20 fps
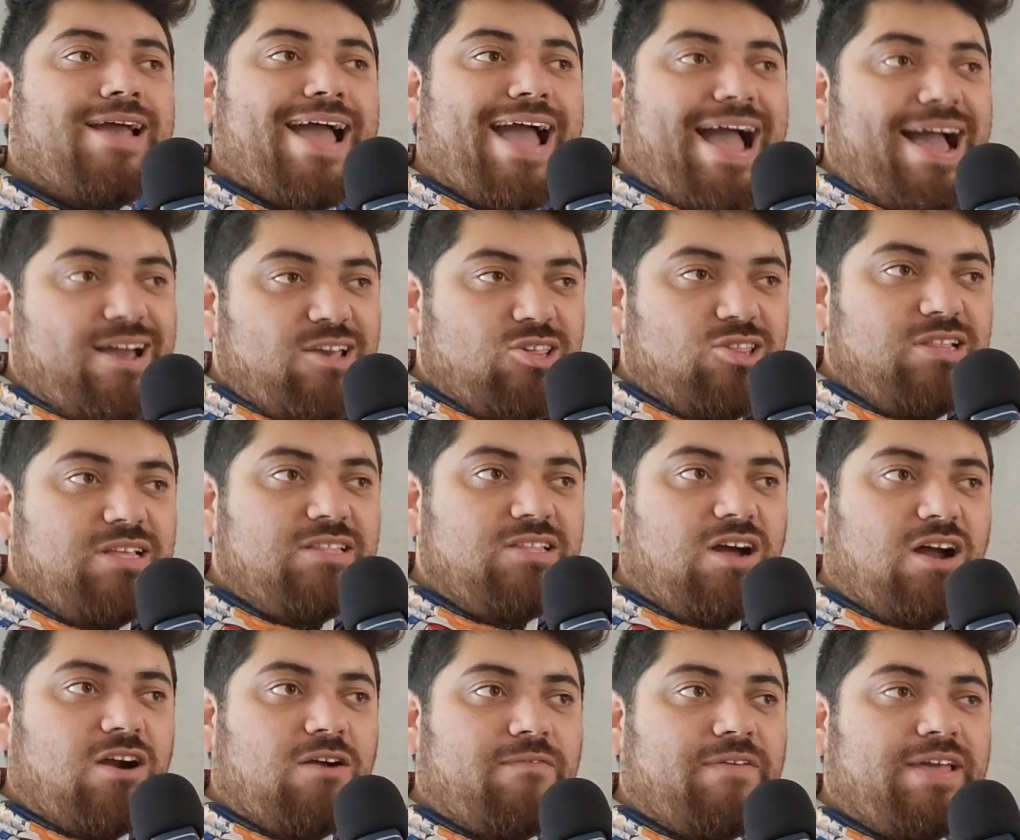Ashley
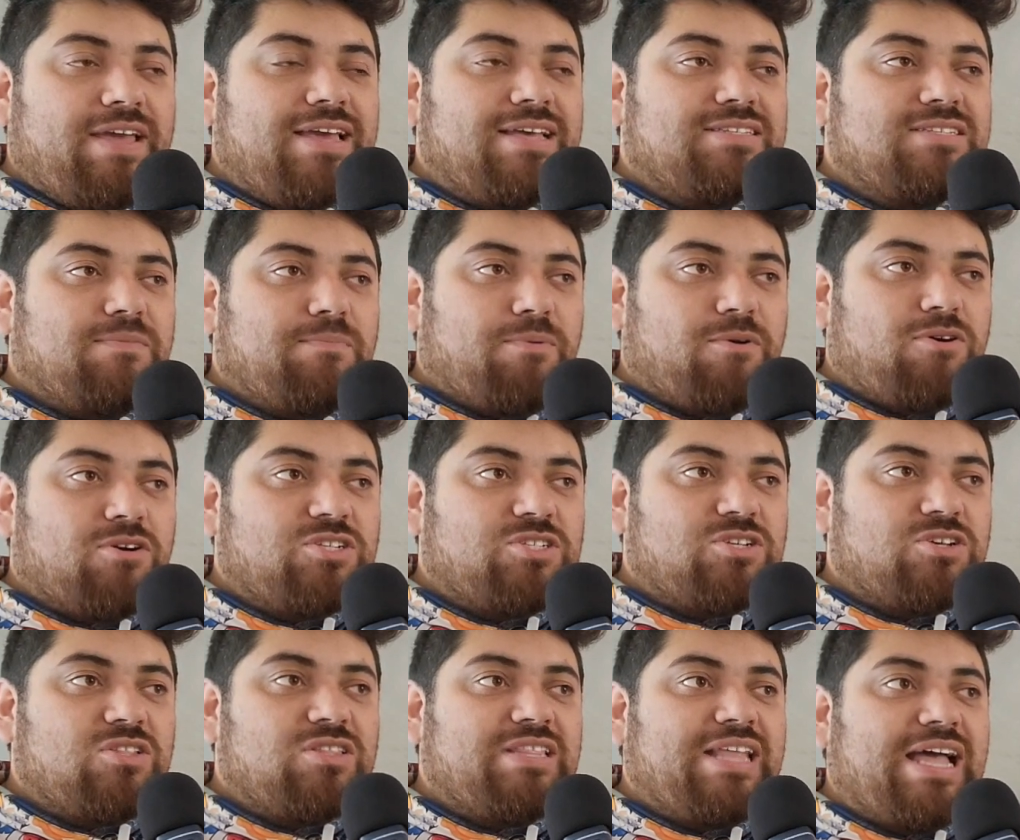Darby is a
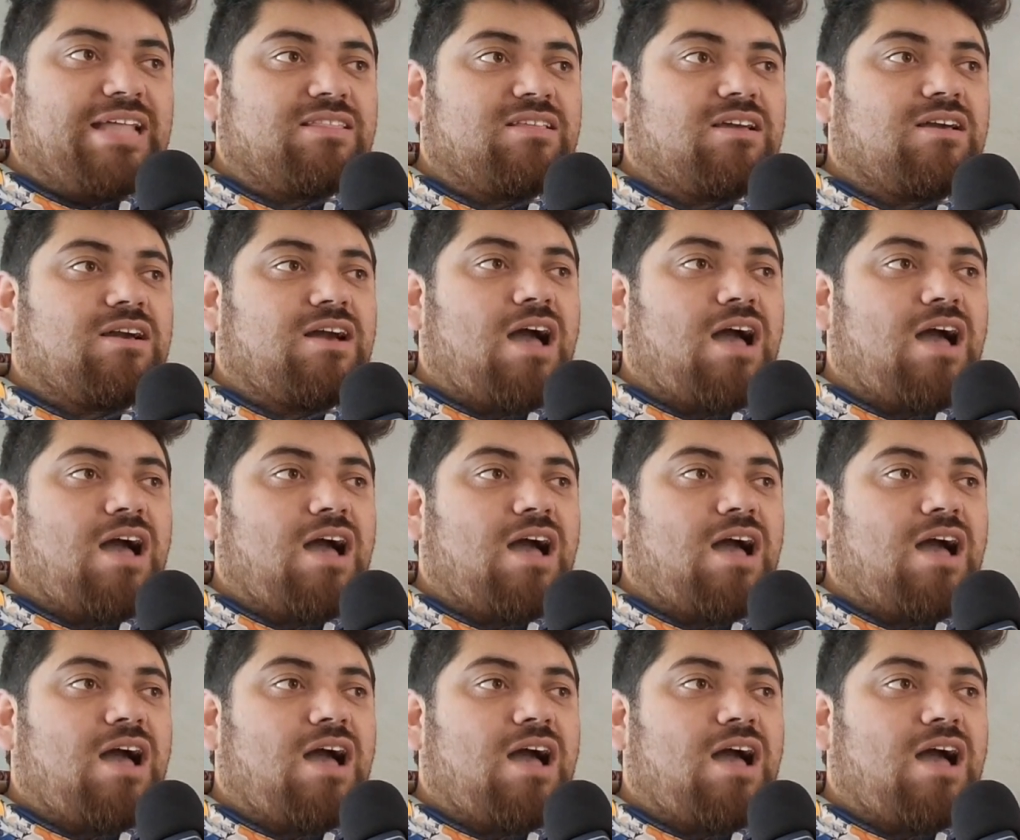person that